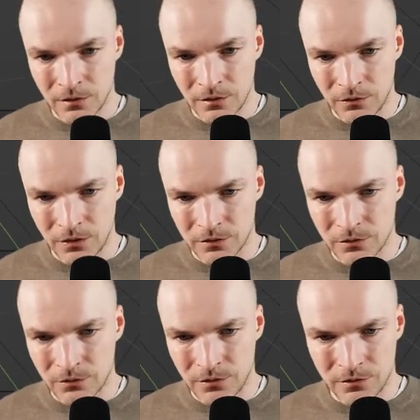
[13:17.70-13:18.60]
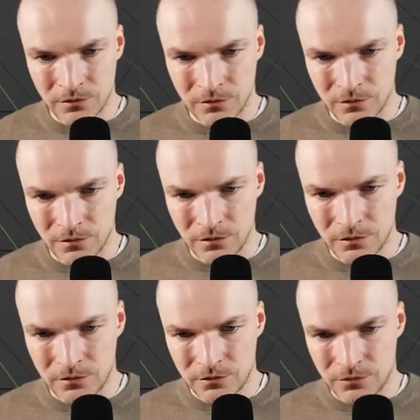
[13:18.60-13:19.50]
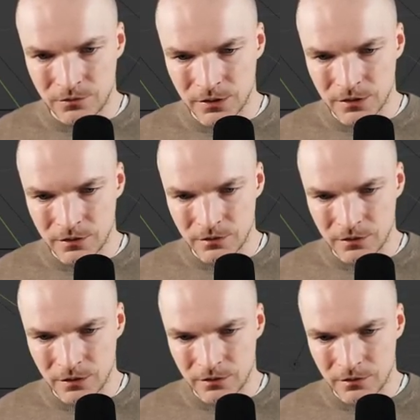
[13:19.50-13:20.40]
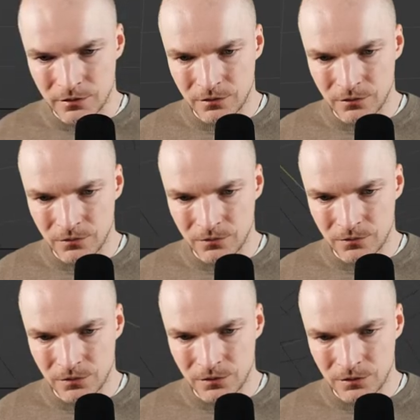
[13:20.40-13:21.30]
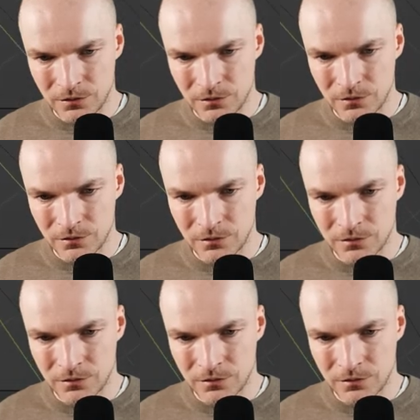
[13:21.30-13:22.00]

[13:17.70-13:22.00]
Okay, so then another trick I like to do is